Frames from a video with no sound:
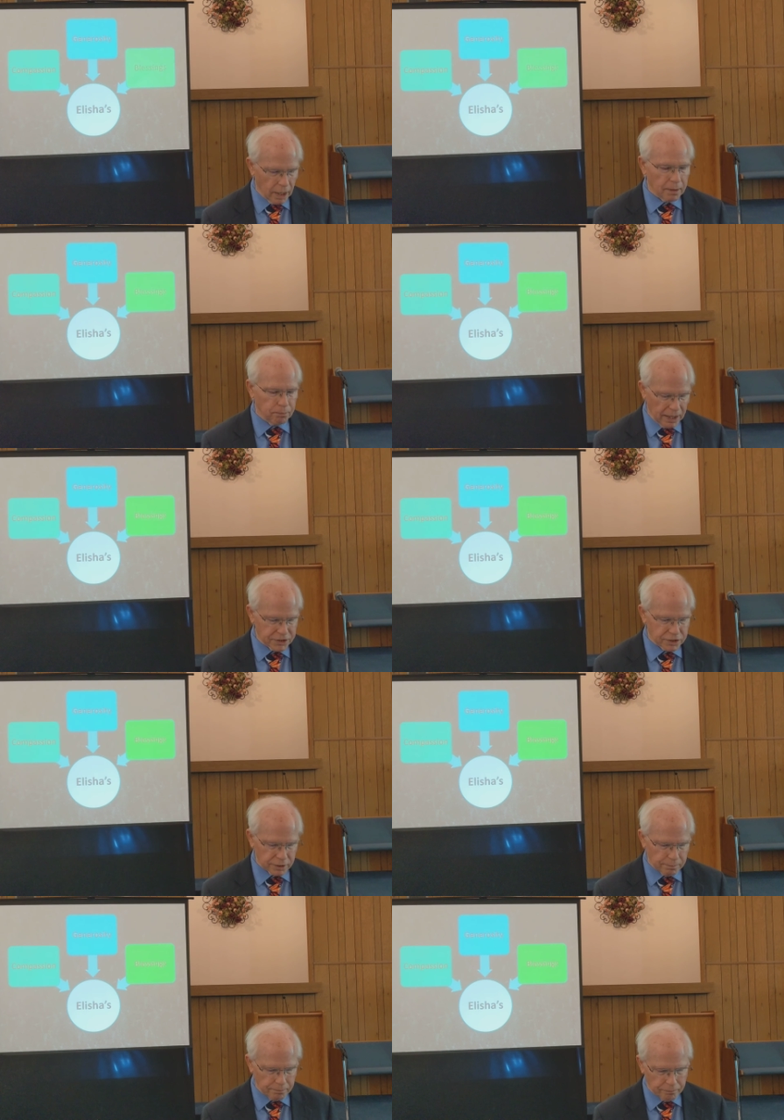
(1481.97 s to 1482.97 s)
God blessed
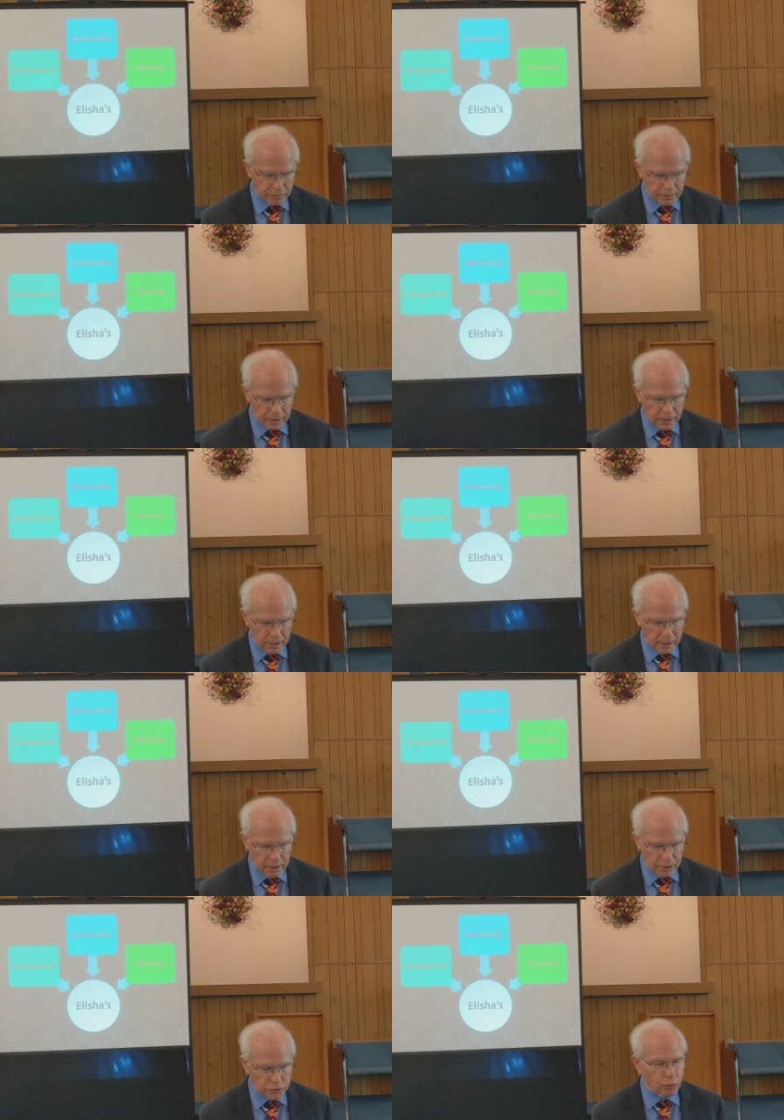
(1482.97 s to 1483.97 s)
them.
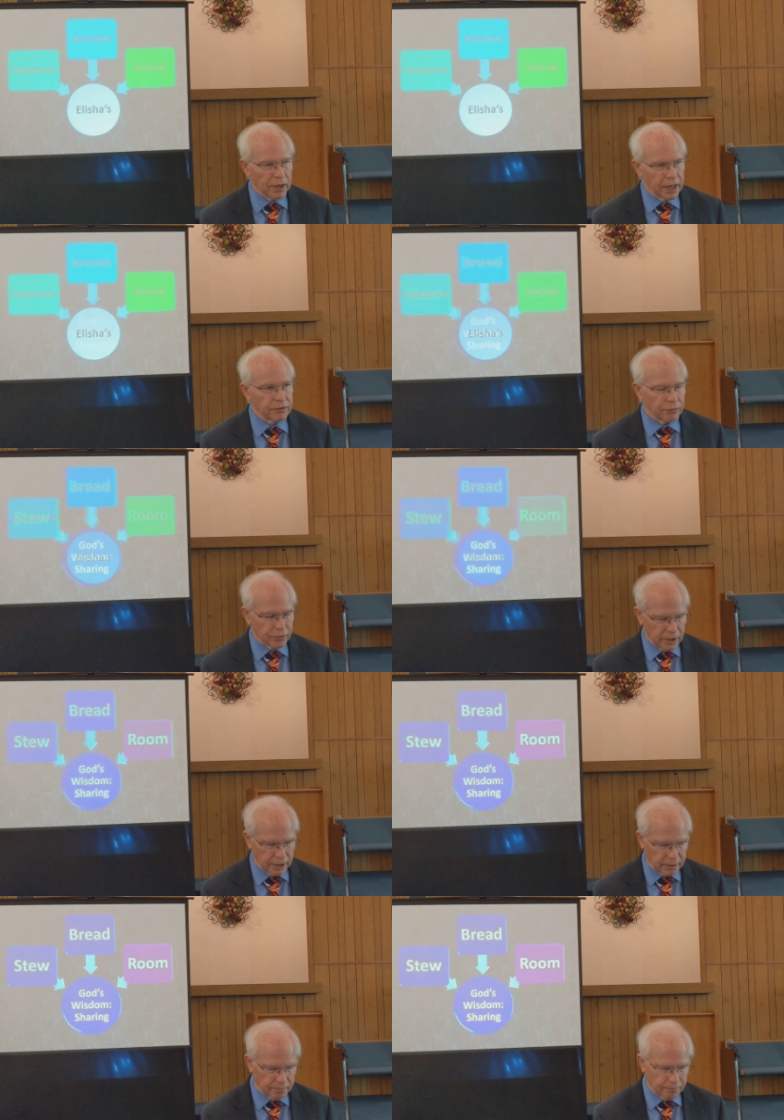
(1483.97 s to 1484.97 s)
There's one other
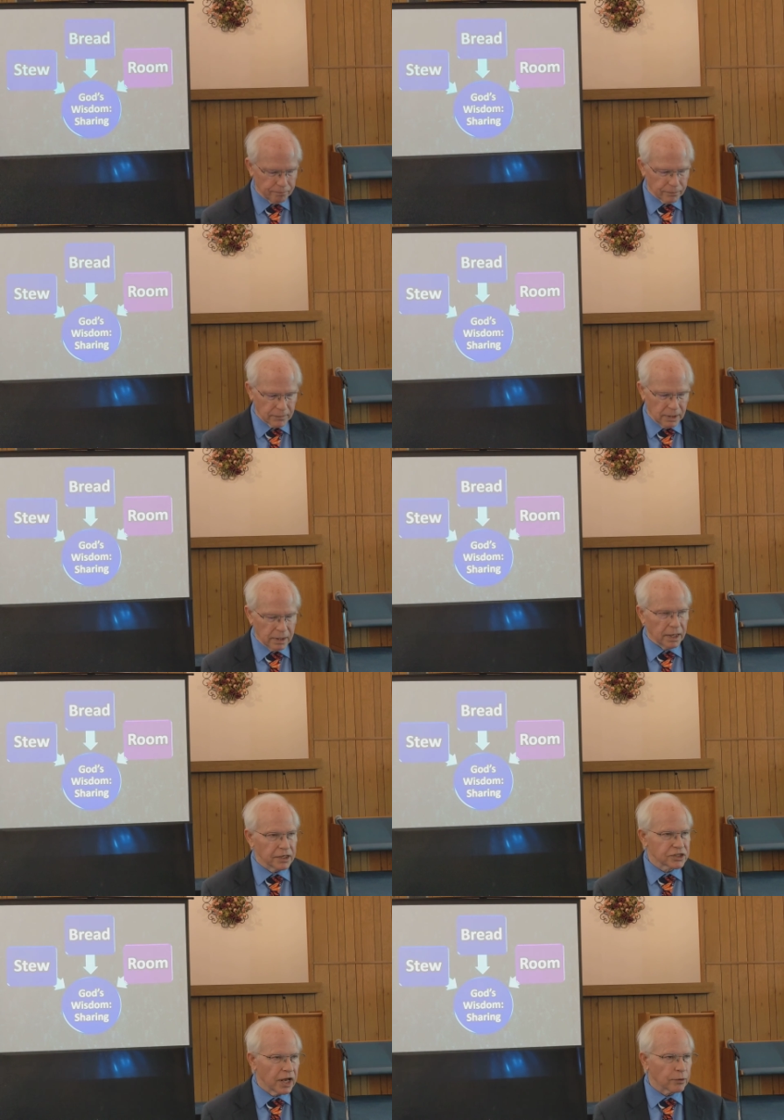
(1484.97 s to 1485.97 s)
thing,
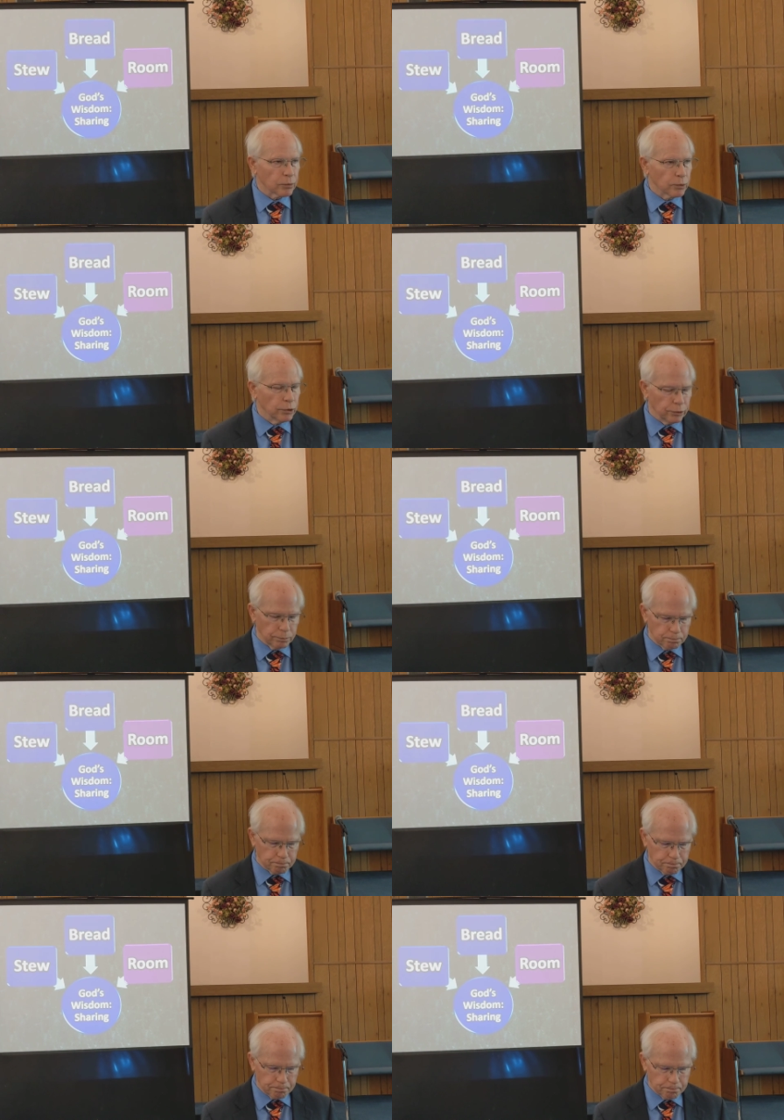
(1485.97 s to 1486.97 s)
and it's that room.